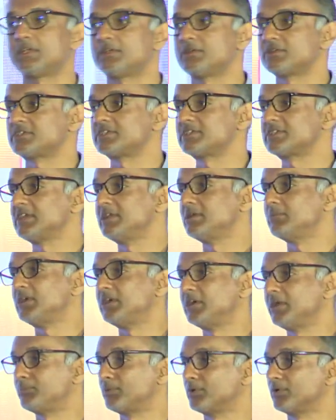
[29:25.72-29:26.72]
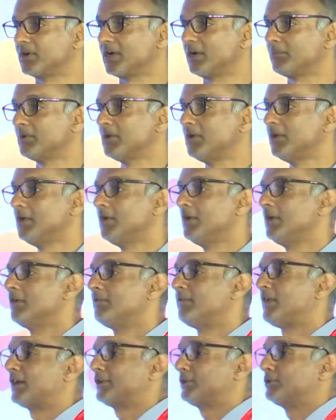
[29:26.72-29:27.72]
and your sustainability program.
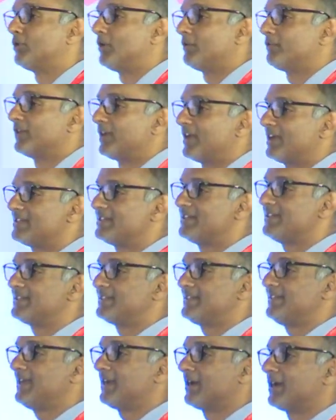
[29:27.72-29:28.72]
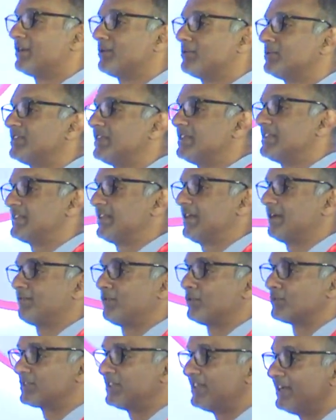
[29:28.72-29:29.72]
Far too often I see CIOs and
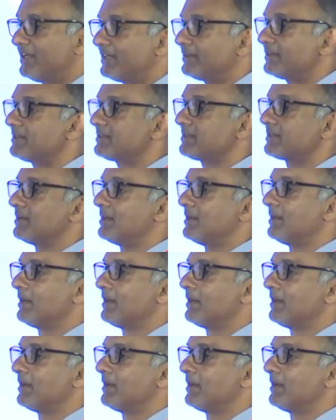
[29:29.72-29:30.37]
CFOs leading this,